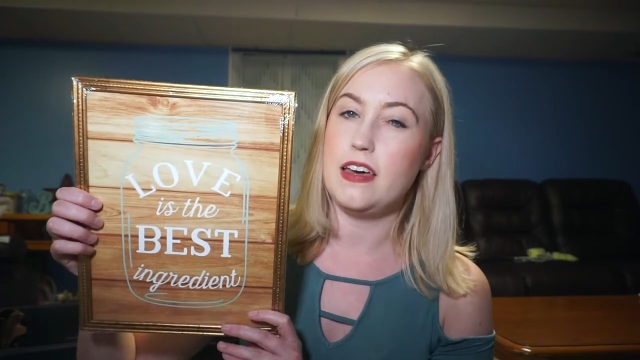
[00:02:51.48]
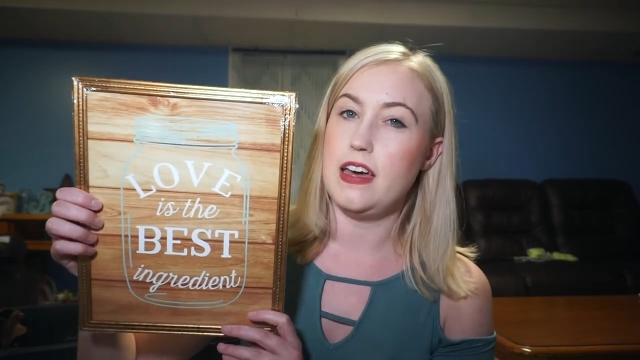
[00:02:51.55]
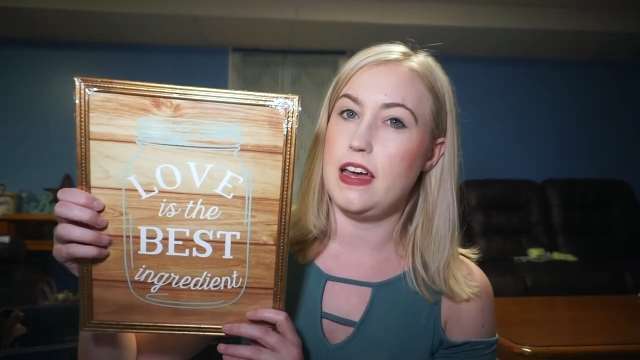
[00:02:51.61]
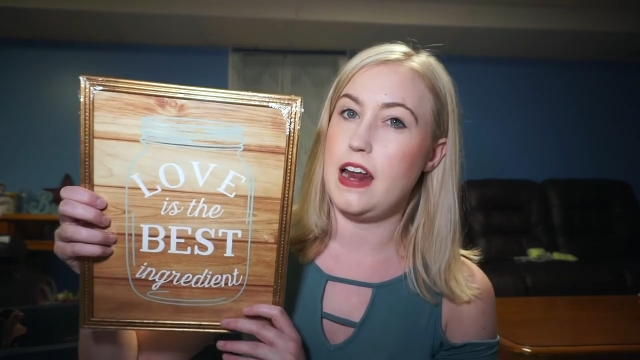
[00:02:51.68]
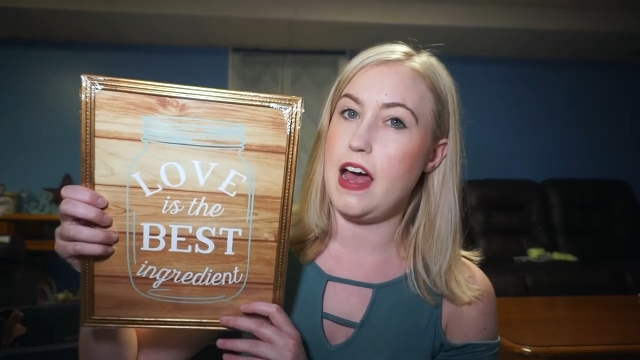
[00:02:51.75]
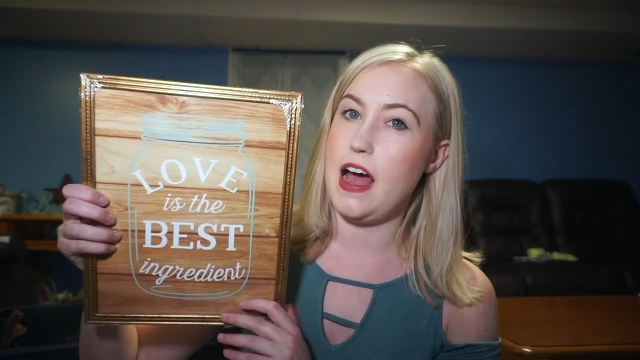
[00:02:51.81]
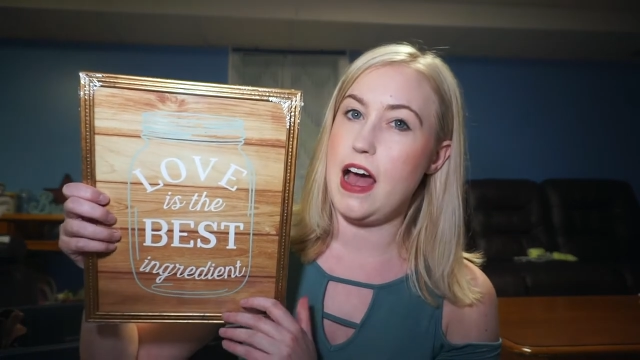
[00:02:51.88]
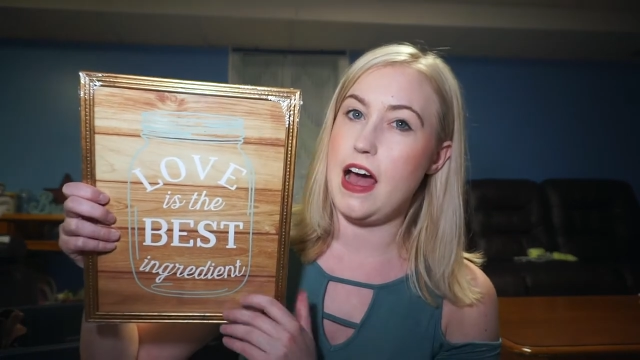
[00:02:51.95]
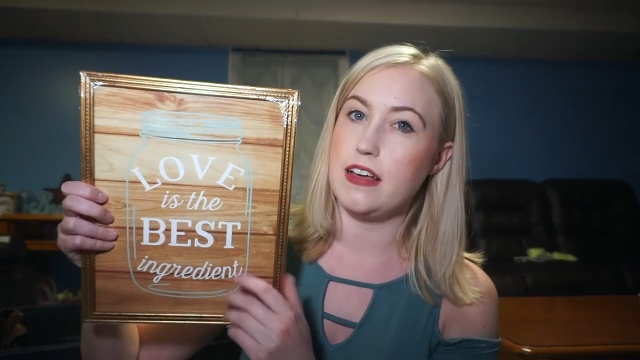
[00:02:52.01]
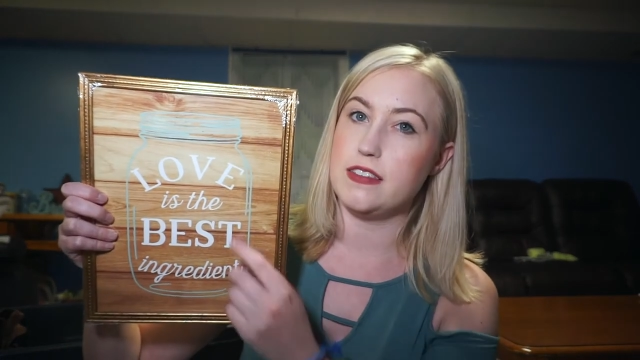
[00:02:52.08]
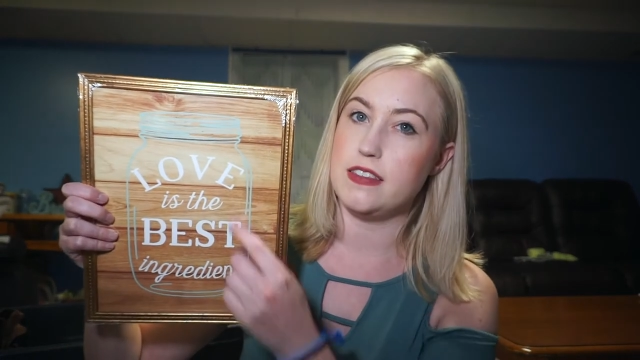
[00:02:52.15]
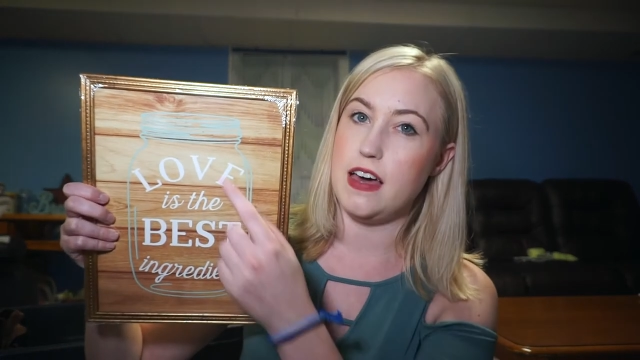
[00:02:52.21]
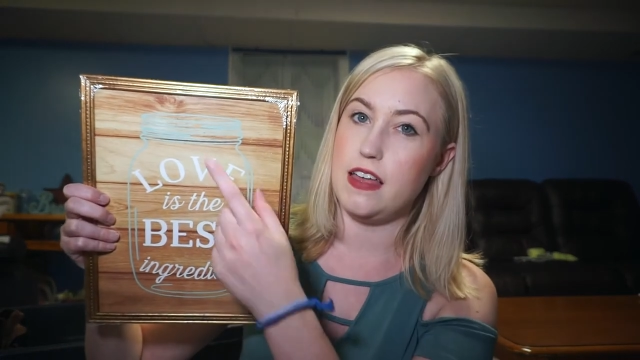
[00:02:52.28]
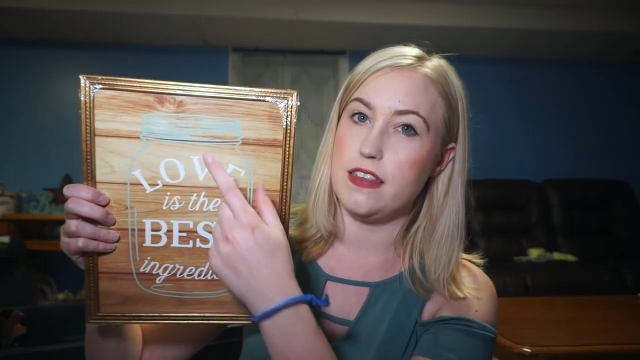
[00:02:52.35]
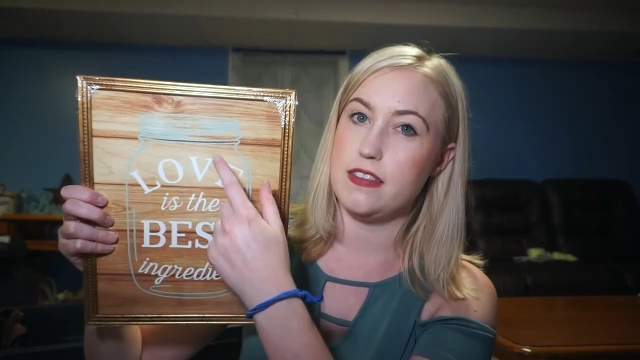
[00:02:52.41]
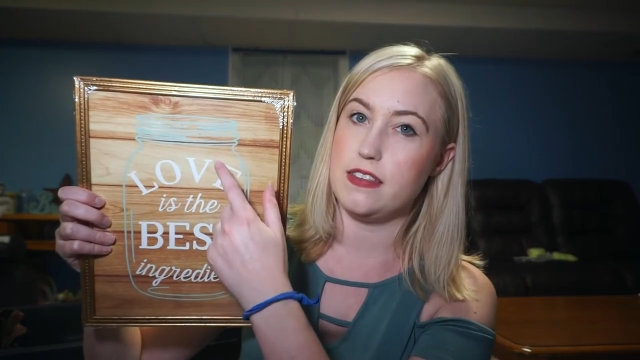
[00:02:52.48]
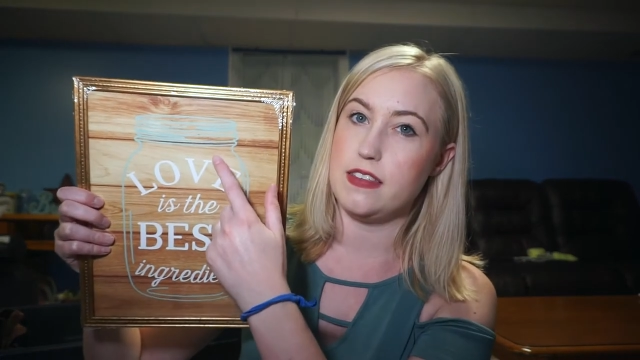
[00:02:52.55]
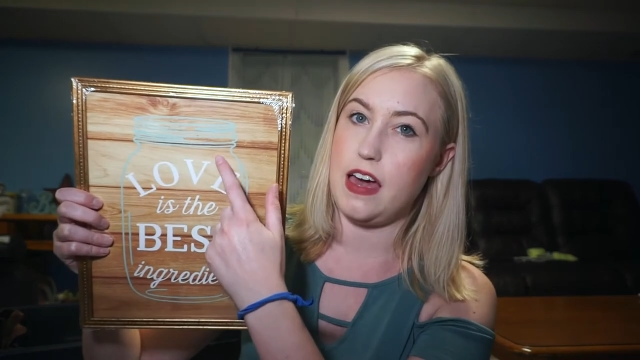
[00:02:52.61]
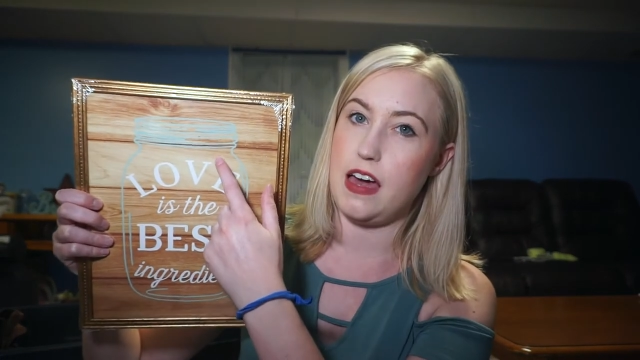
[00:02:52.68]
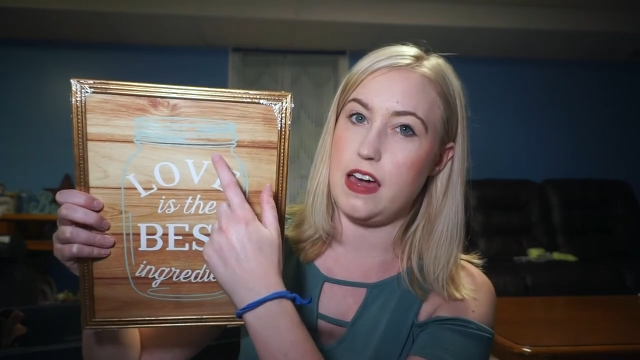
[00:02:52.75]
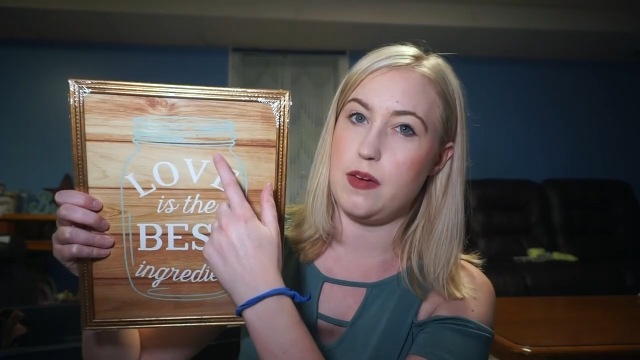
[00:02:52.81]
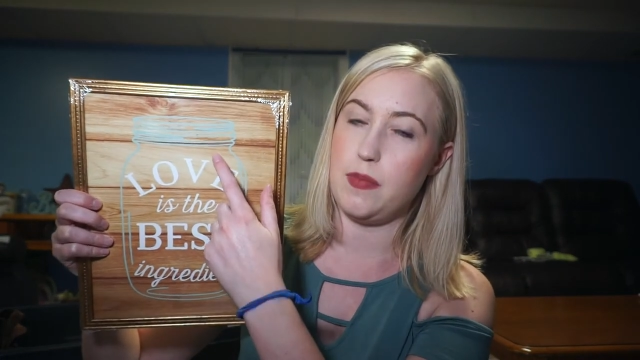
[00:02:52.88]
And it has that
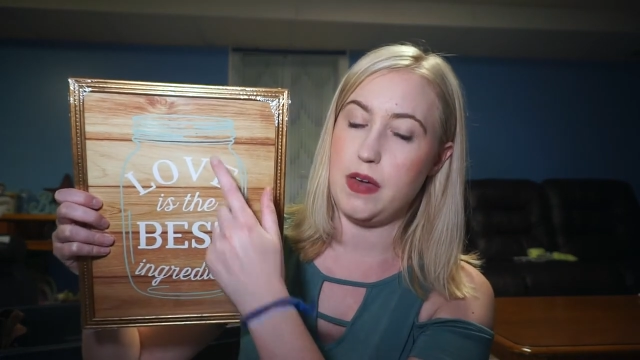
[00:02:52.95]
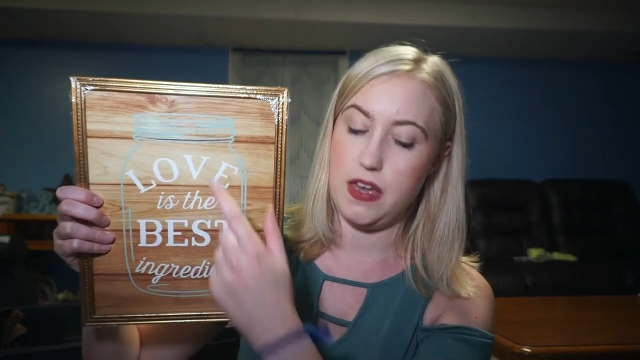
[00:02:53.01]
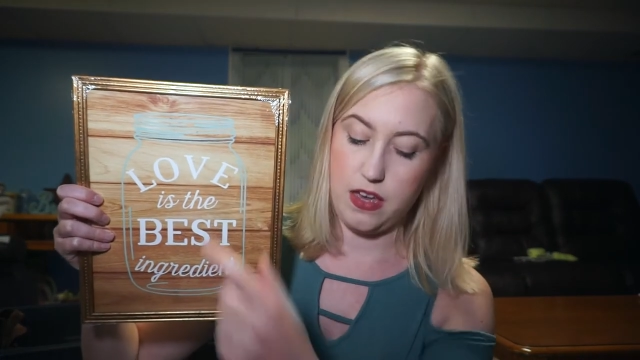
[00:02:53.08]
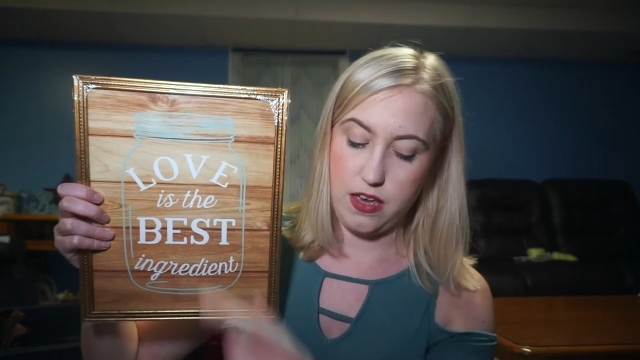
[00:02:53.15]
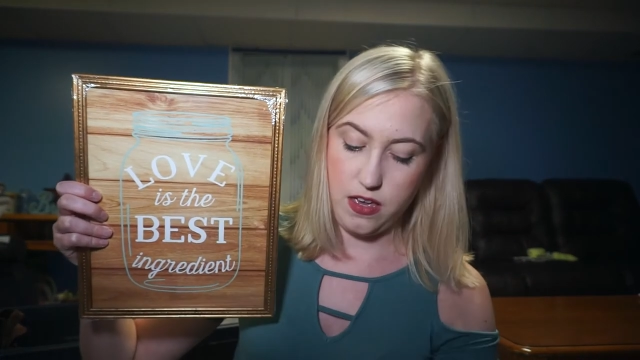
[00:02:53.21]
same